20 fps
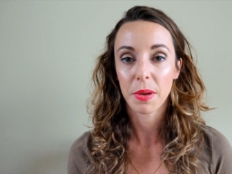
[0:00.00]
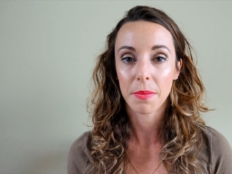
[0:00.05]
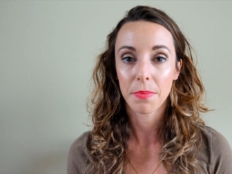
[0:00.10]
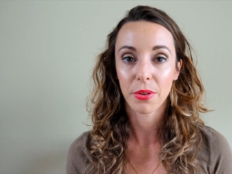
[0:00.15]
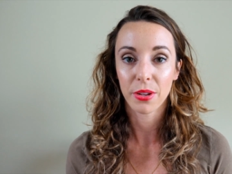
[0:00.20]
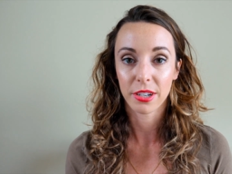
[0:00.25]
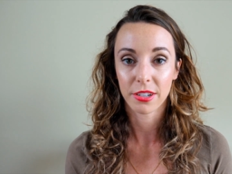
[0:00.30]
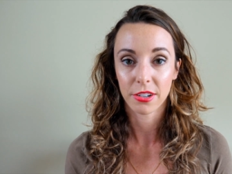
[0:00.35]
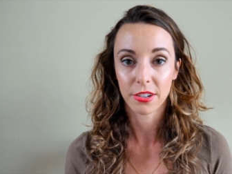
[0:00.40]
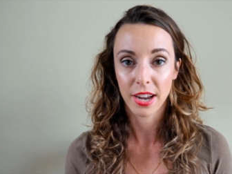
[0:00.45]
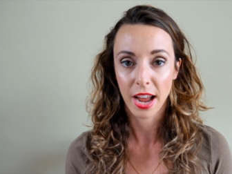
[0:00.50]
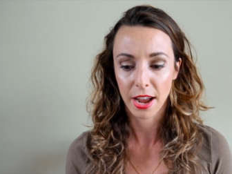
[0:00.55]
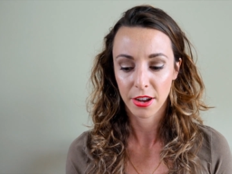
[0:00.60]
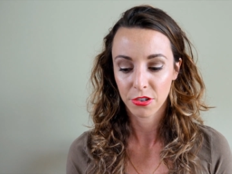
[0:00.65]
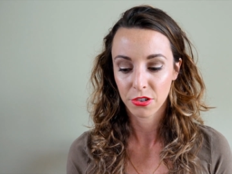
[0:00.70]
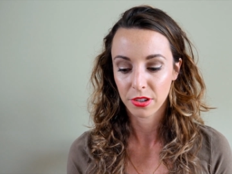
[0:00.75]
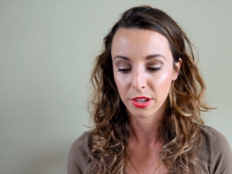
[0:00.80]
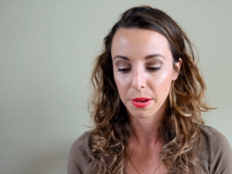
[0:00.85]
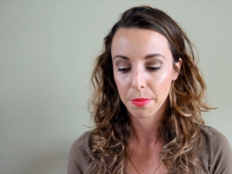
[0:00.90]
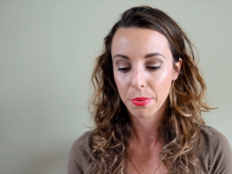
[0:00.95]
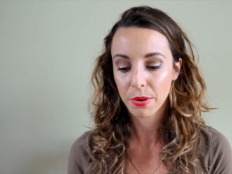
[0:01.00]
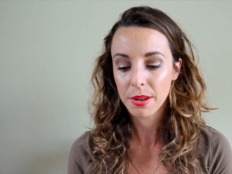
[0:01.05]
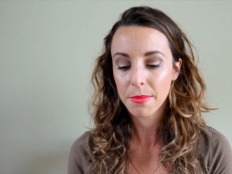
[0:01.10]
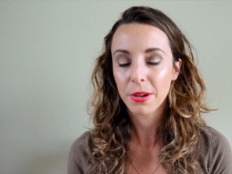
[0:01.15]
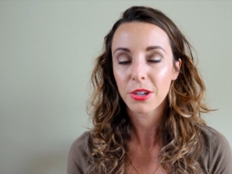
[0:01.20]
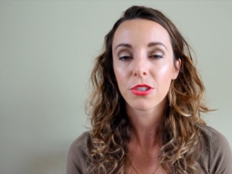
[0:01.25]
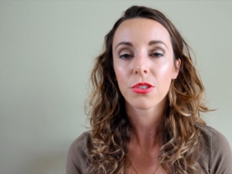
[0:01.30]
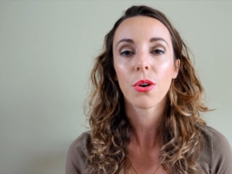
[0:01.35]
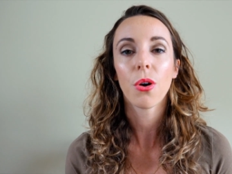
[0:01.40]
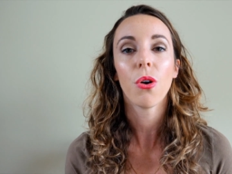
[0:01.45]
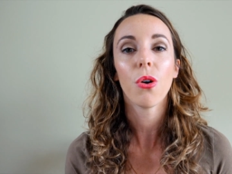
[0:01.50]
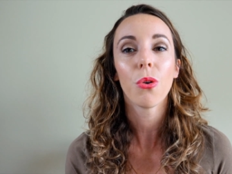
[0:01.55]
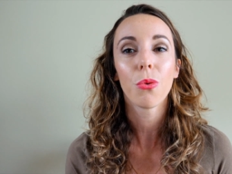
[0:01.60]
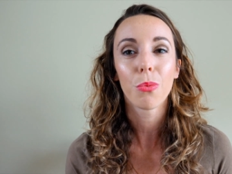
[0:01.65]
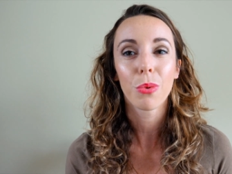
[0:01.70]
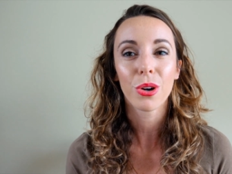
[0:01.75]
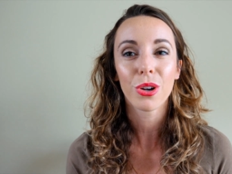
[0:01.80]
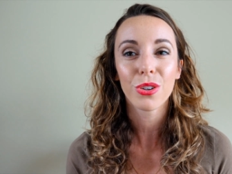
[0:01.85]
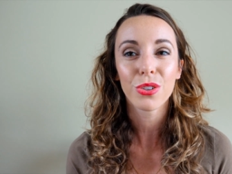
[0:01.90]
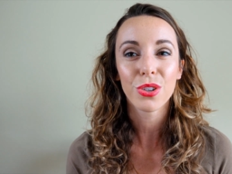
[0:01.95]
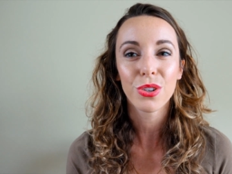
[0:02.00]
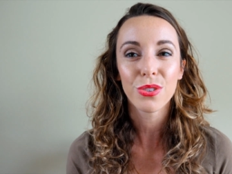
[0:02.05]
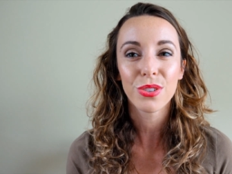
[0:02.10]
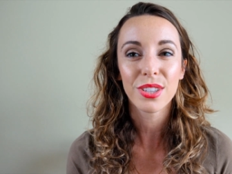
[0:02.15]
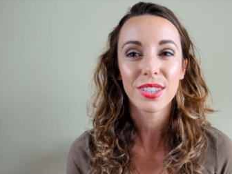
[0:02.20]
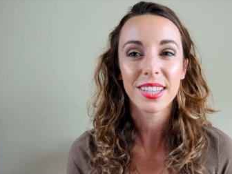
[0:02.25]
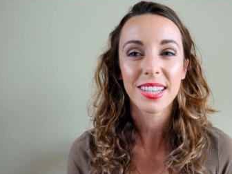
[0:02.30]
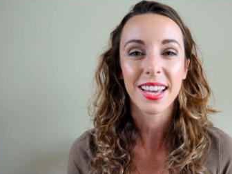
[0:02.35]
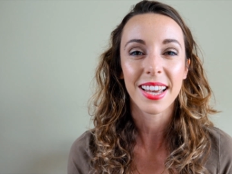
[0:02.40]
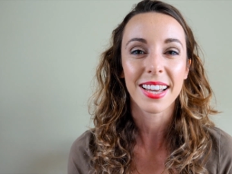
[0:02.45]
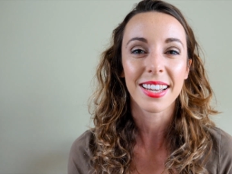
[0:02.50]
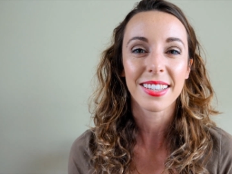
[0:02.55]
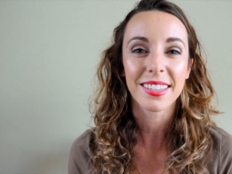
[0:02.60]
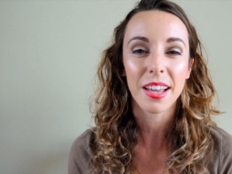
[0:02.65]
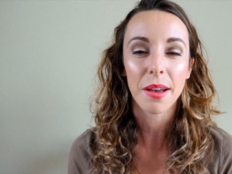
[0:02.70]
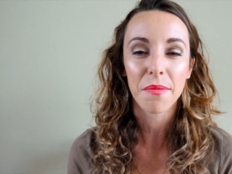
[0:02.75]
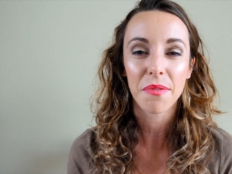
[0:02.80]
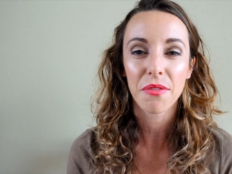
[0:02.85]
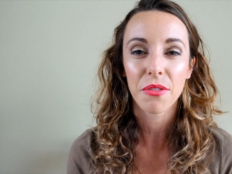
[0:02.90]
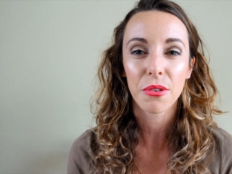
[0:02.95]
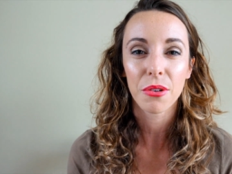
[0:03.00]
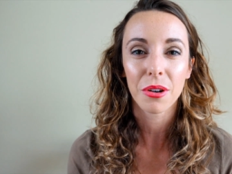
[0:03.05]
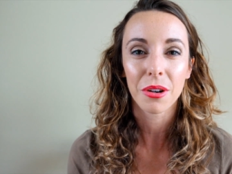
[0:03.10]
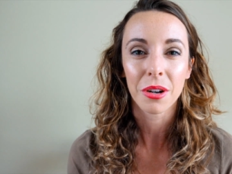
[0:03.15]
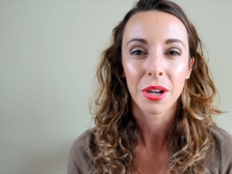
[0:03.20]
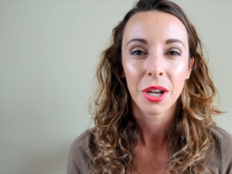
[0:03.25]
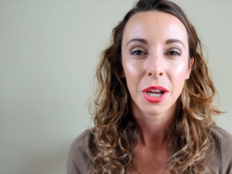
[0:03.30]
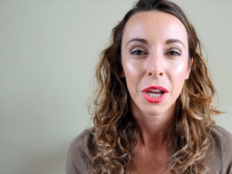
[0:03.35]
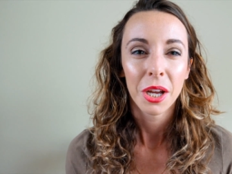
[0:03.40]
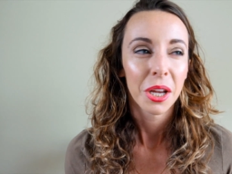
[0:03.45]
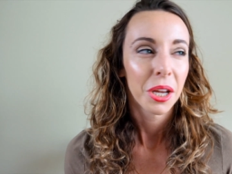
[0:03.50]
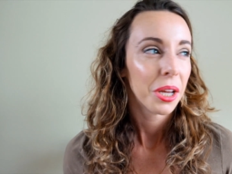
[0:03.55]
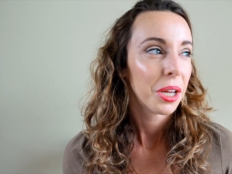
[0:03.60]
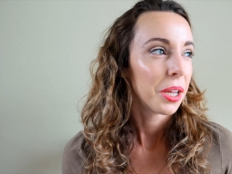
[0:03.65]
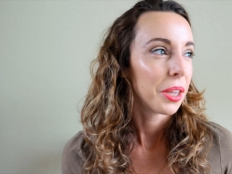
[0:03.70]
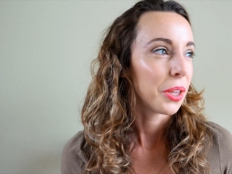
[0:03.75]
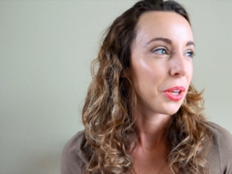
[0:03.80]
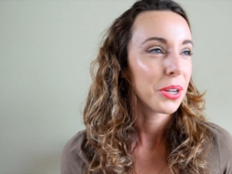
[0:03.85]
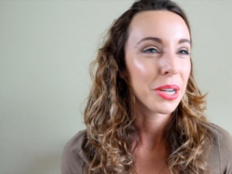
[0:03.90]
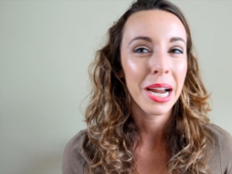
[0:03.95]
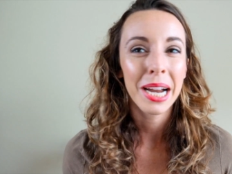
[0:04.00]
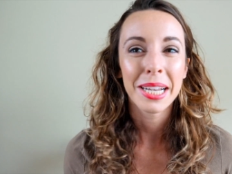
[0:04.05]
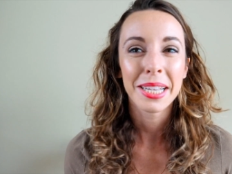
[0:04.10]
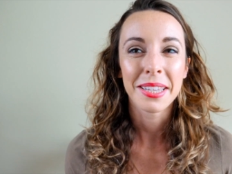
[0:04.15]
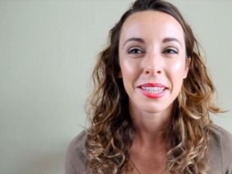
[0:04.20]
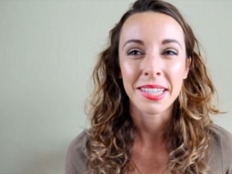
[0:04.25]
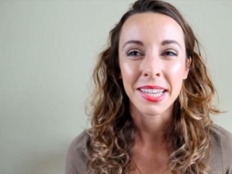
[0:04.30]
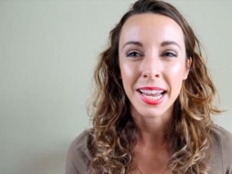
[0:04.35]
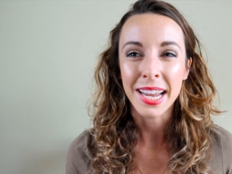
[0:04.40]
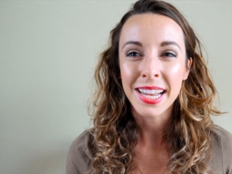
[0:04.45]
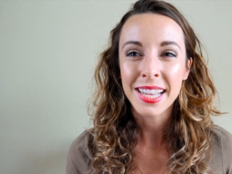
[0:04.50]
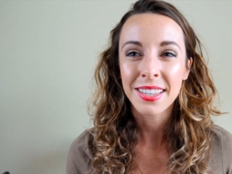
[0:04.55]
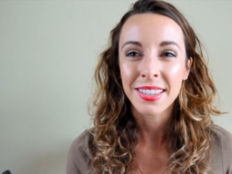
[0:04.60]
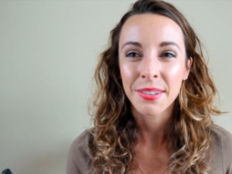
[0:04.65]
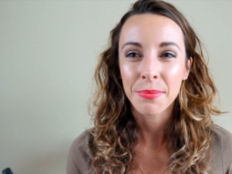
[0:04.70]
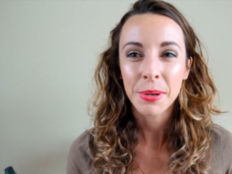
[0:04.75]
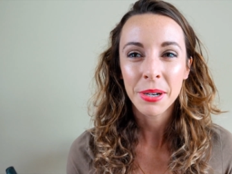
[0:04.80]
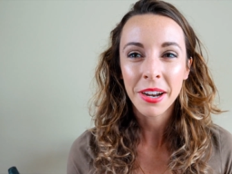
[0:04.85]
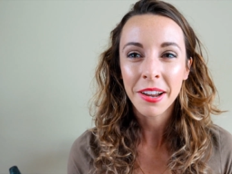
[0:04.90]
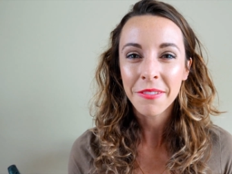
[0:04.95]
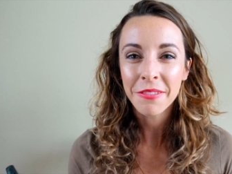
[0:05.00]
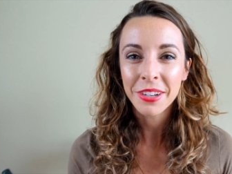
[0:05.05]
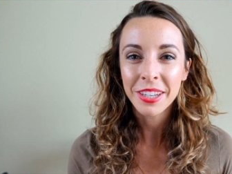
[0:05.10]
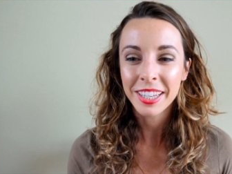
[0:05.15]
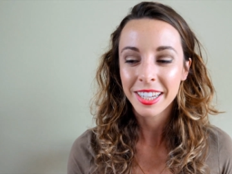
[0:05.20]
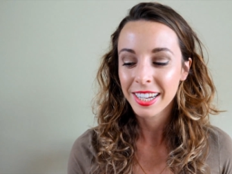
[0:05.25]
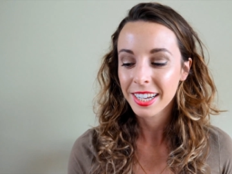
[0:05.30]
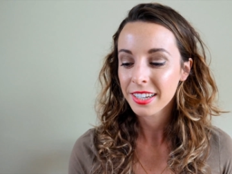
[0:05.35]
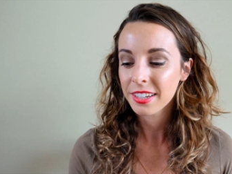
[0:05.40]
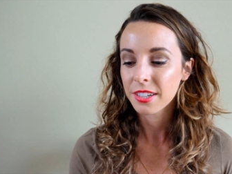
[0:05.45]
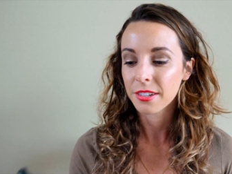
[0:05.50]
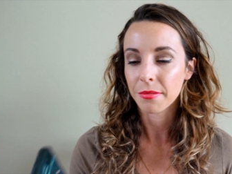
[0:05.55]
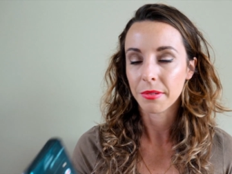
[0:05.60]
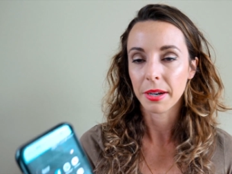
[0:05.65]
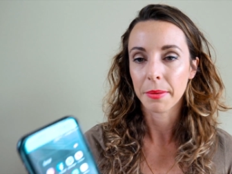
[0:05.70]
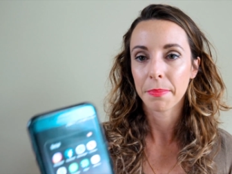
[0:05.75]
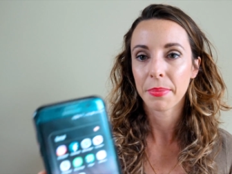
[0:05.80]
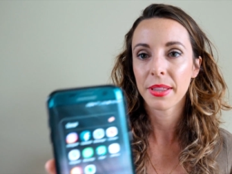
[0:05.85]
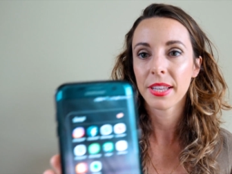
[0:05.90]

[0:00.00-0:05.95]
people internationally. Pretty much the whole world uses it except for the United States. We're not really into it,